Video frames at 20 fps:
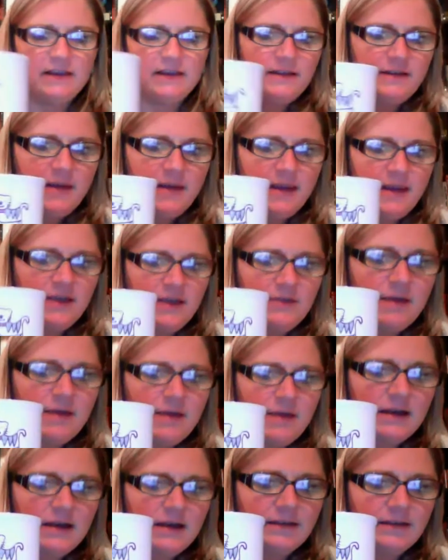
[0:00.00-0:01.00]
See my cute
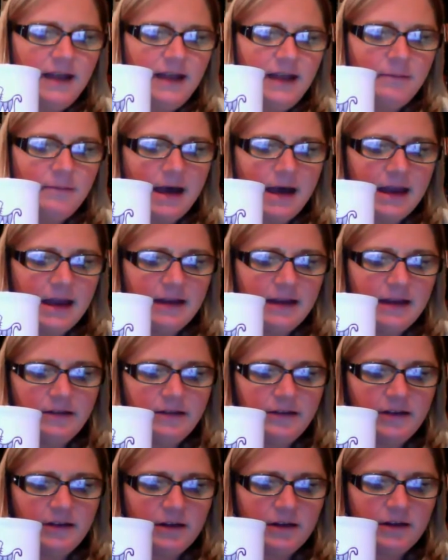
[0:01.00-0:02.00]
mug? It's not mine.
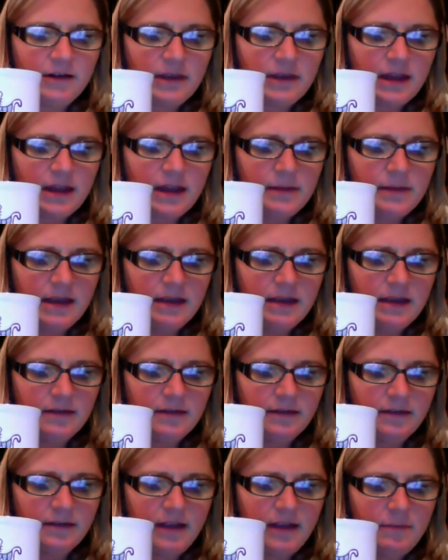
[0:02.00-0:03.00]
Sarah will yell at me. It
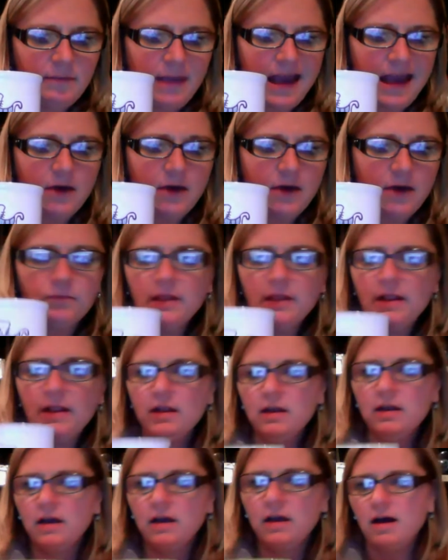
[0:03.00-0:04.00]
does say meow
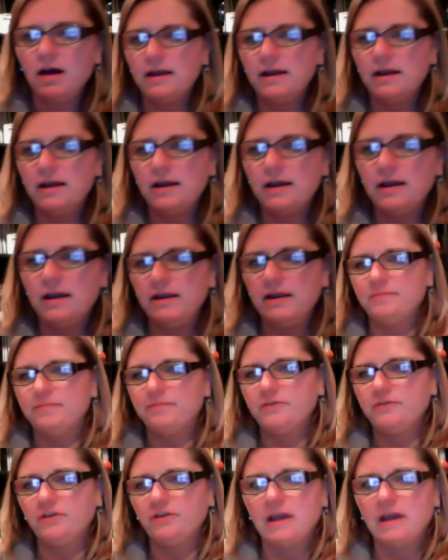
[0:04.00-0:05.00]
on it.
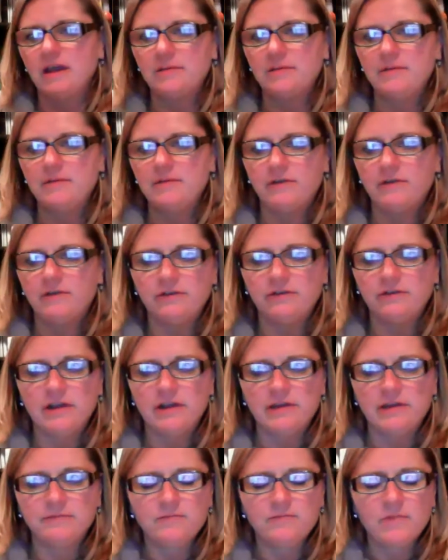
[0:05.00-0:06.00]
She'll yell at me for using
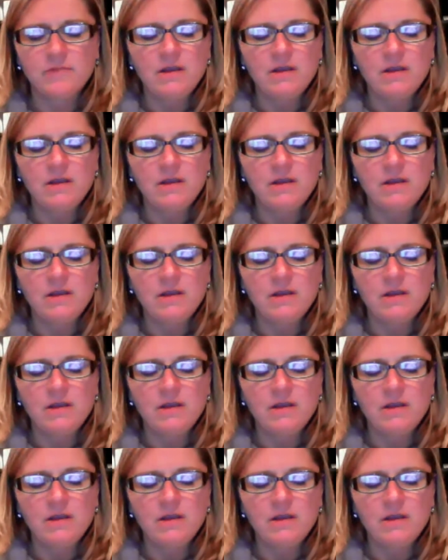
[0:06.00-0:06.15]
it.